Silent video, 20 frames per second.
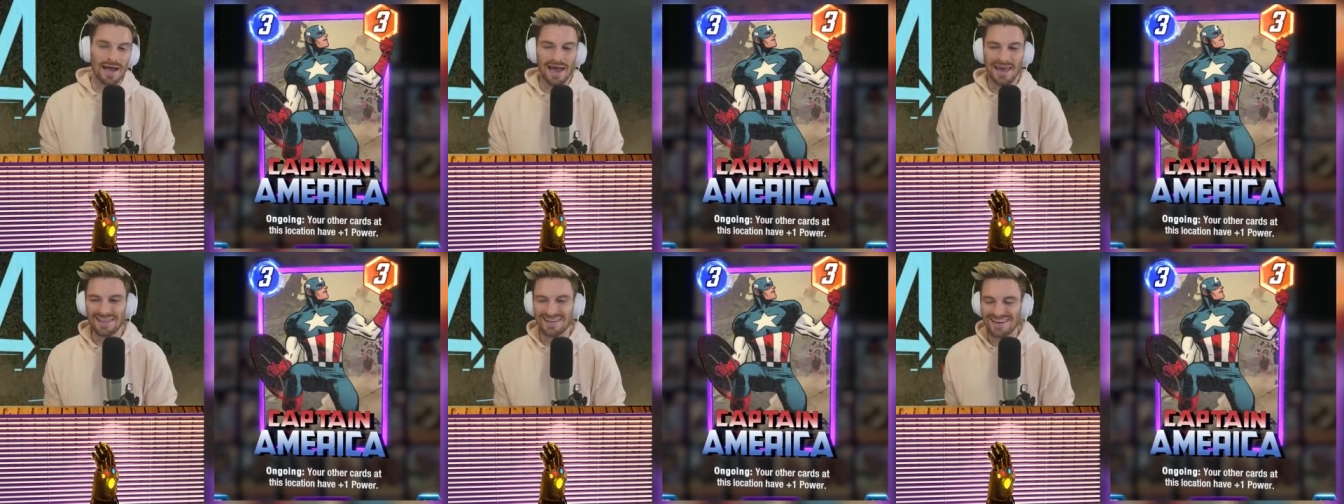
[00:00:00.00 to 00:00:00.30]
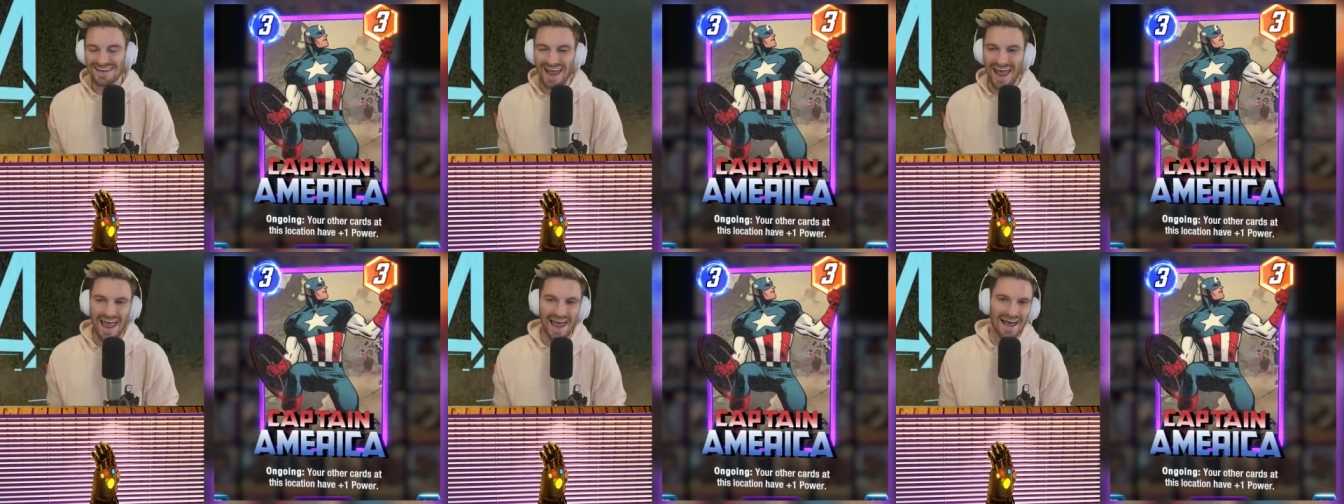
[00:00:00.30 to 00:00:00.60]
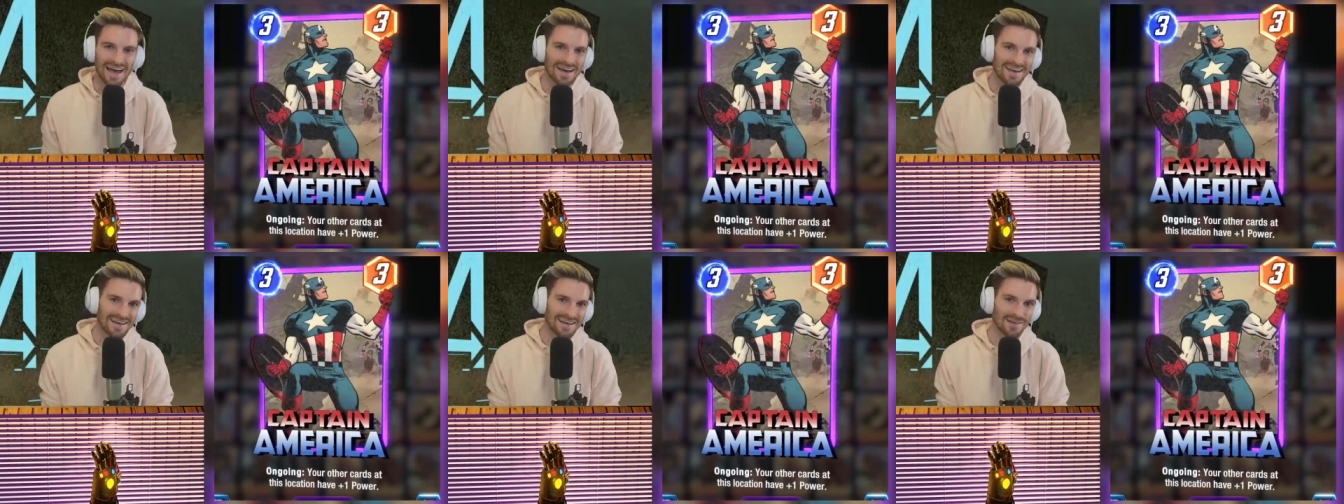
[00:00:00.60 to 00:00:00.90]
And then you
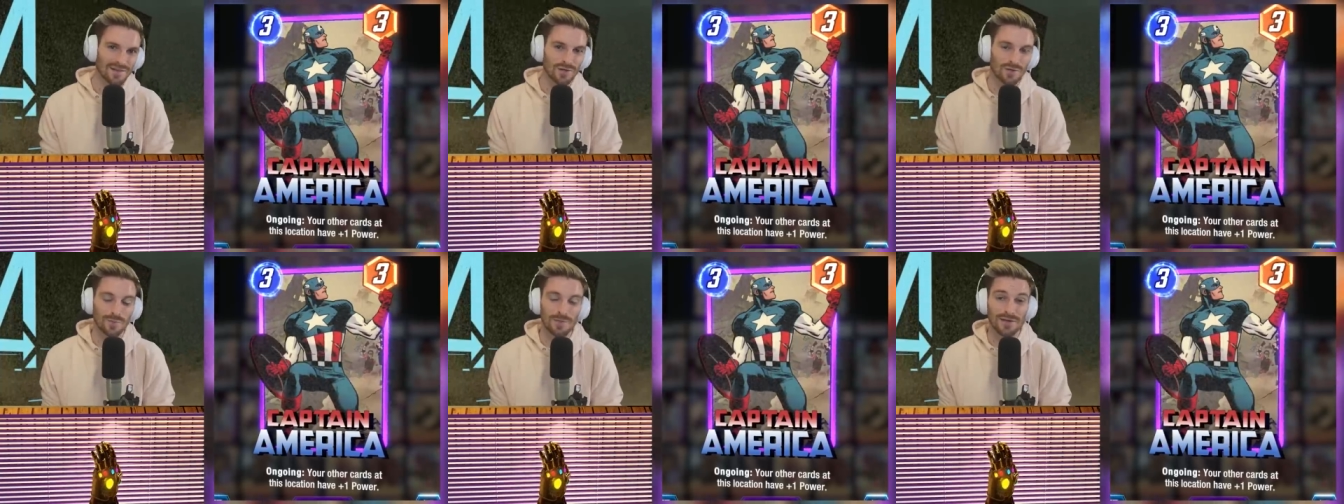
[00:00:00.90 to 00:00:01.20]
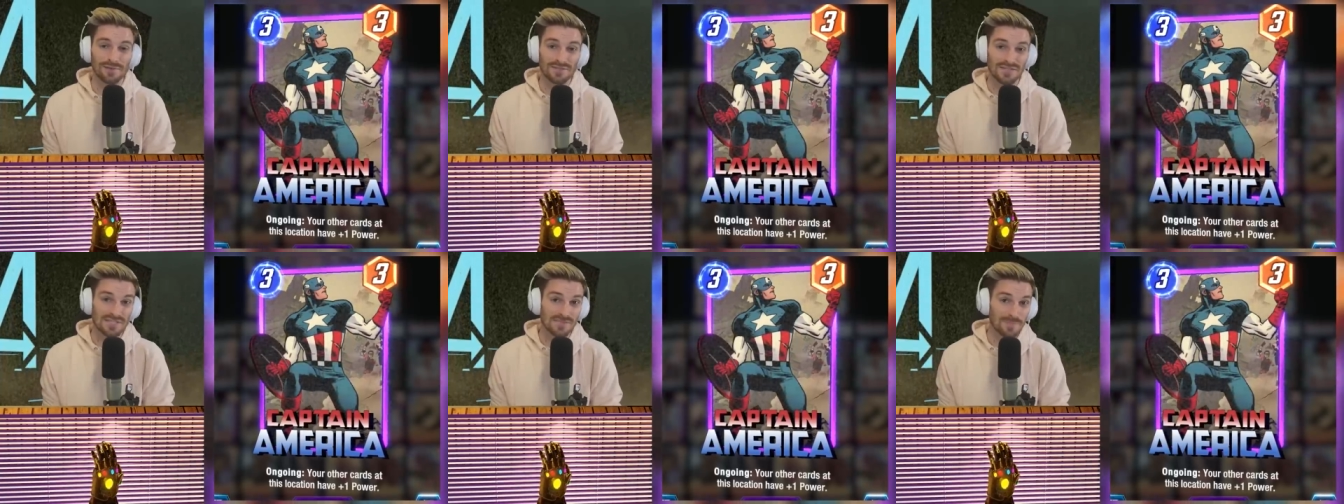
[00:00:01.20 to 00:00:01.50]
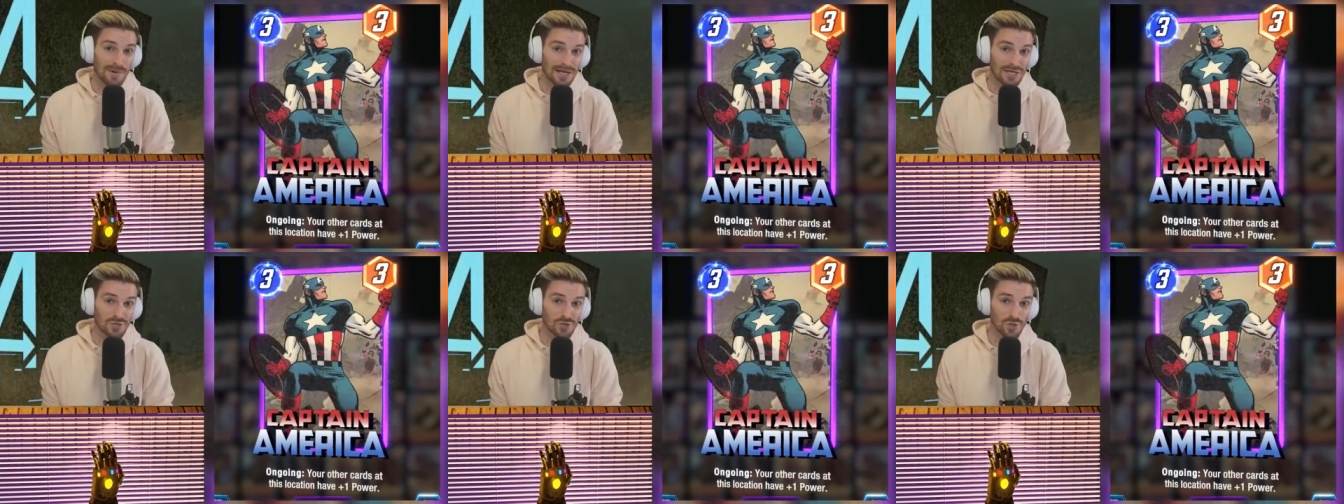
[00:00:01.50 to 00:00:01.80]
add in a little bit of
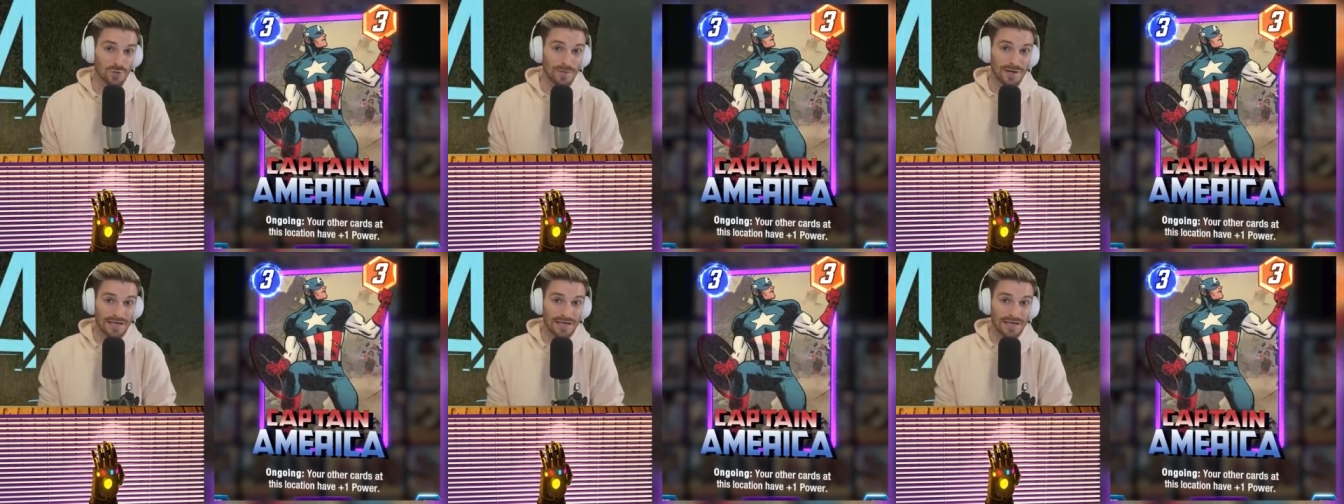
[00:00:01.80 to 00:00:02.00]
Spectrum